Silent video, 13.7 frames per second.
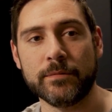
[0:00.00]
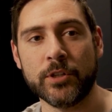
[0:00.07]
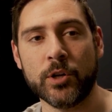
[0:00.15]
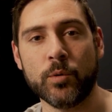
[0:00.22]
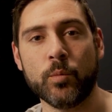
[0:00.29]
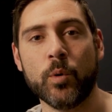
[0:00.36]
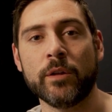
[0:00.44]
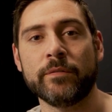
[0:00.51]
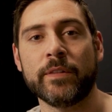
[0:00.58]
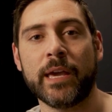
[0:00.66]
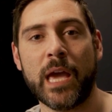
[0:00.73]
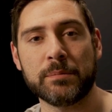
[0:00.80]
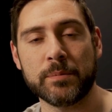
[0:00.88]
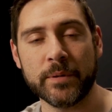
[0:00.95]
what the
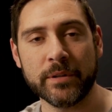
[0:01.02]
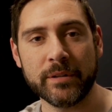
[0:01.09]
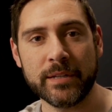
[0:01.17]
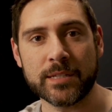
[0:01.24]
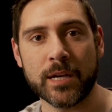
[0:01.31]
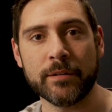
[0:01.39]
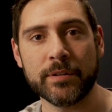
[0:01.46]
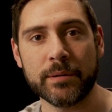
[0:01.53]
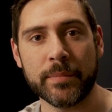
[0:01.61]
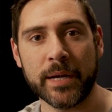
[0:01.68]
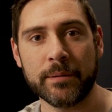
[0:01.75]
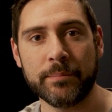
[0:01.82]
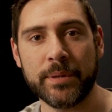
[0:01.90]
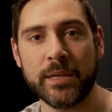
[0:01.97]
capabilities of it
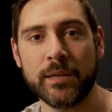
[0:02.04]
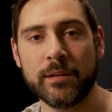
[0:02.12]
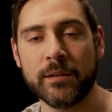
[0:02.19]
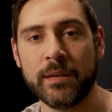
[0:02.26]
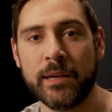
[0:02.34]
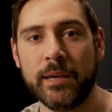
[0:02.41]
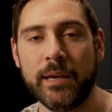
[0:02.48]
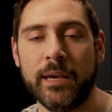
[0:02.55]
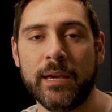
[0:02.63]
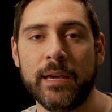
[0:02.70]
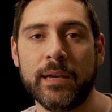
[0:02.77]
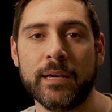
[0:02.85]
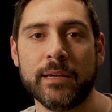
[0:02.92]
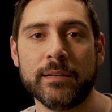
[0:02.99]
might be,
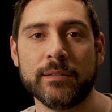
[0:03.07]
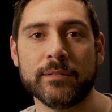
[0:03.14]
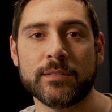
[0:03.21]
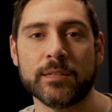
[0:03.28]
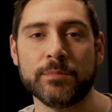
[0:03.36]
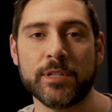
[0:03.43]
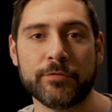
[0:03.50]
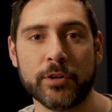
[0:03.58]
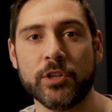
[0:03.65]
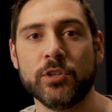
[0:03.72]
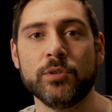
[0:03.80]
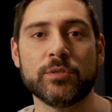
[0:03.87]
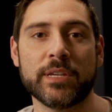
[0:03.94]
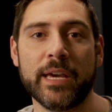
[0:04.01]
and some different
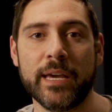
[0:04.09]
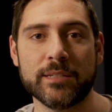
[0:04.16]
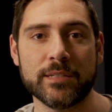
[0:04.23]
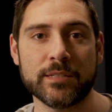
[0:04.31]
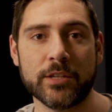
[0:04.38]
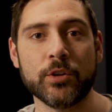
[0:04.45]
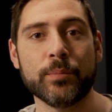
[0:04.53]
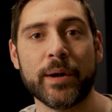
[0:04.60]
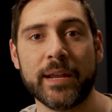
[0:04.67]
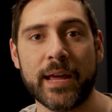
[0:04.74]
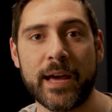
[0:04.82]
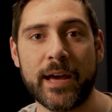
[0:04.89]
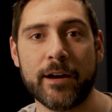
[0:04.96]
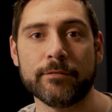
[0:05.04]
use cases that you
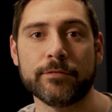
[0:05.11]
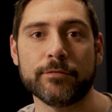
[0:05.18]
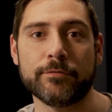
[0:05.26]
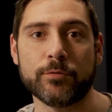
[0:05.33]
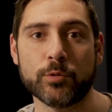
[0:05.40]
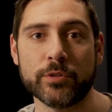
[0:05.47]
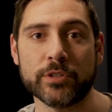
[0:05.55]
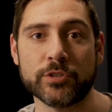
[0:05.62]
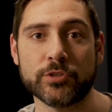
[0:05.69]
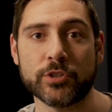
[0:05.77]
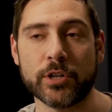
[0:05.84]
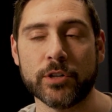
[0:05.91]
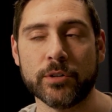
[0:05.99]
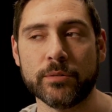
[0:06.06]
might have for this
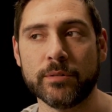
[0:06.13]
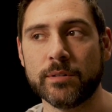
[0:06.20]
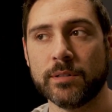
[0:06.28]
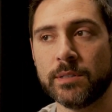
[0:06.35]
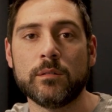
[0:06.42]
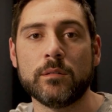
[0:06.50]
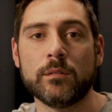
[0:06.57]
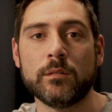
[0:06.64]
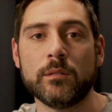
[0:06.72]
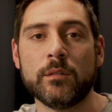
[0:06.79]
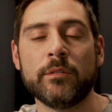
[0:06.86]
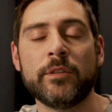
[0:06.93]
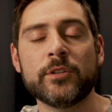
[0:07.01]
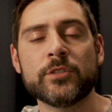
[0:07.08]
drone.
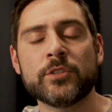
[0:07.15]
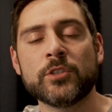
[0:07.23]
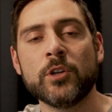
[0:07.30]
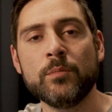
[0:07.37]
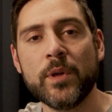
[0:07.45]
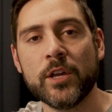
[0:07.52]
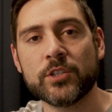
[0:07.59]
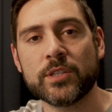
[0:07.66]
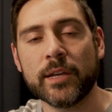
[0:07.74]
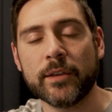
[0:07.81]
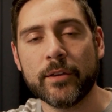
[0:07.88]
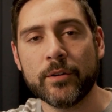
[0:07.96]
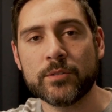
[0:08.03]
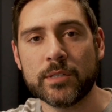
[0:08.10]
There's so much
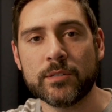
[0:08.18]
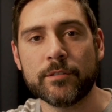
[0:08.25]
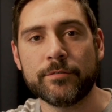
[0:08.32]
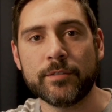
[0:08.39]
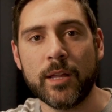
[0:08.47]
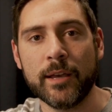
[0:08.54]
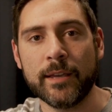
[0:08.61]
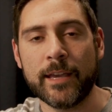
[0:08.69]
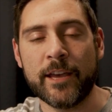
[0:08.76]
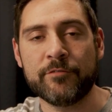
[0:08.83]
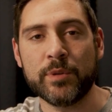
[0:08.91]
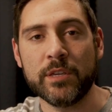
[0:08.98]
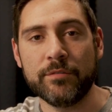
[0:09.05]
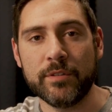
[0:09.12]
that goes into flying
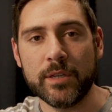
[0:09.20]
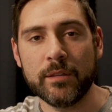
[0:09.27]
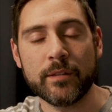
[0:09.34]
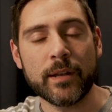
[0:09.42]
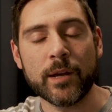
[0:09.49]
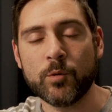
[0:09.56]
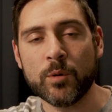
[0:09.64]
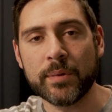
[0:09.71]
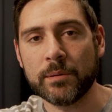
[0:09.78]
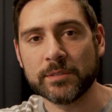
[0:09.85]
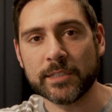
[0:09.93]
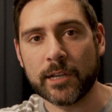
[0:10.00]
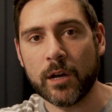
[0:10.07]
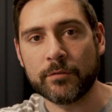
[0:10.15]
FPV that I won't be
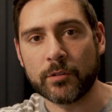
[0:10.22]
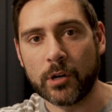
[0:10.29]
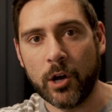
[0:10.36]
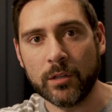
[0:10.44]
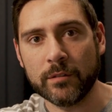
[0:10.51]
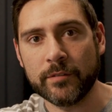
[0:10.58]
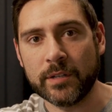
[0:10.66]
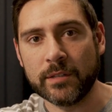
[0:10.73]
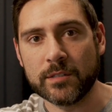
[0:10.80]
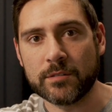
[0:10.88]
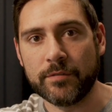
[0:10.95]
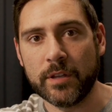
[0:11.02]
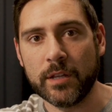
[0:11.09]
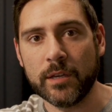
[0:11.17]
able to cover all of it in
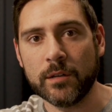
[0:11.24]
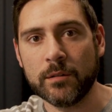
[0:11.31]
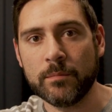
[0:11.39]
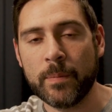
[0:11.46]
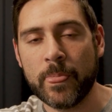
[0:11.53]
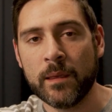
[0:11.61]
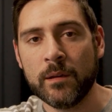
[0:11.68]
this video.